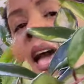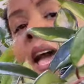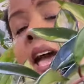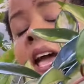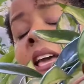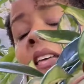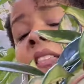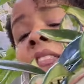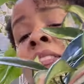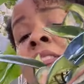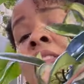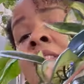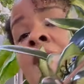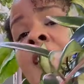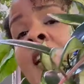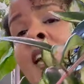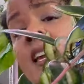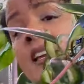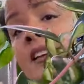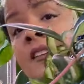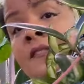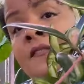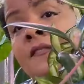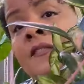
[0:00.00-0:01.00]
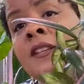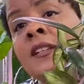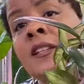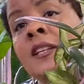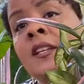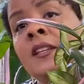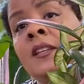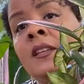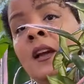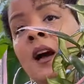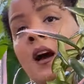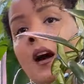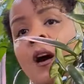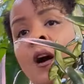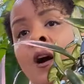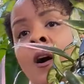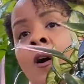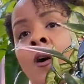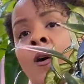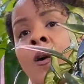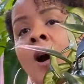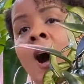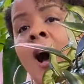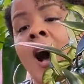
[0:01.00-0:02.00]
And thankfully,
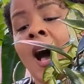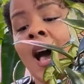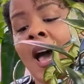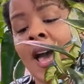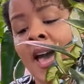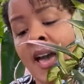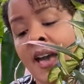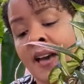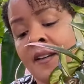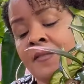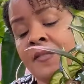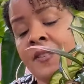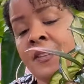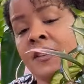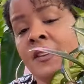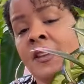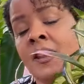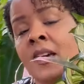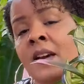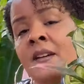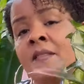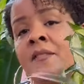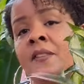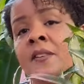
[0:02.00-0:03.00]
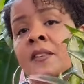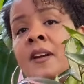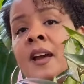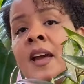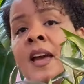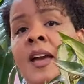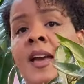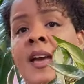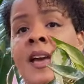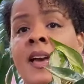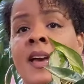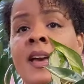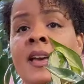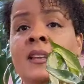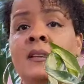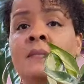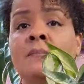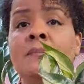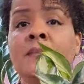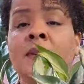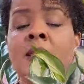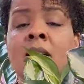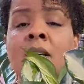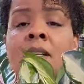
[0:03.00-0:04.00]
y'all, I have never had
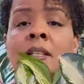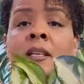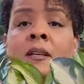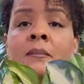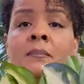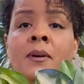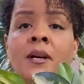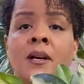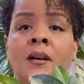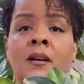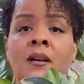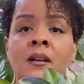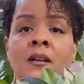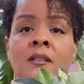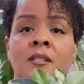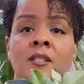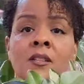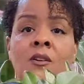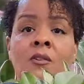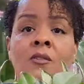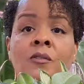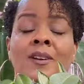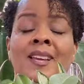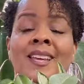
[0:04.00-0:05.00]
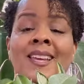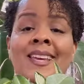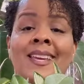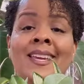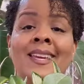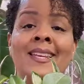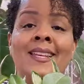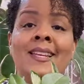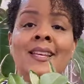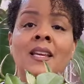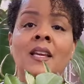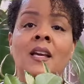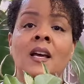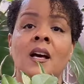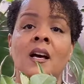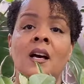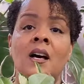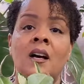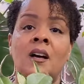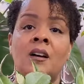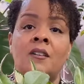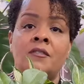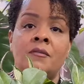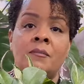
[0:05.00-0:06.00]
mealybugs on any
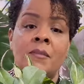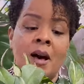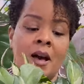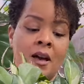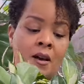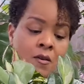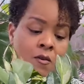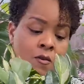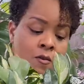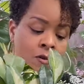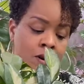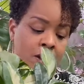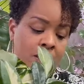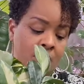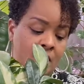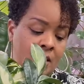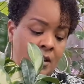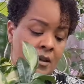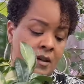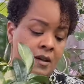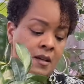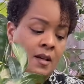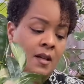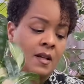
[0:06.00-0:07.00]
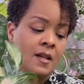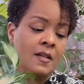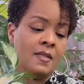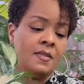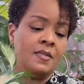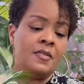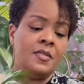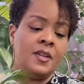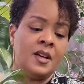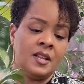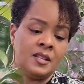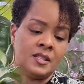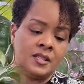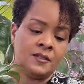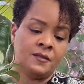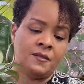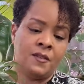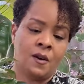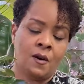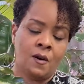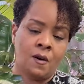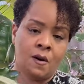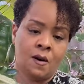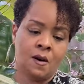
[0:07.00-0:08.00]
of my Hoya thus
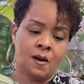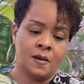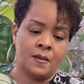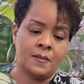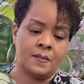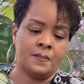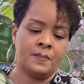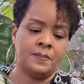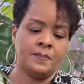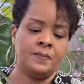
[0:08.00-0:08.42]
far.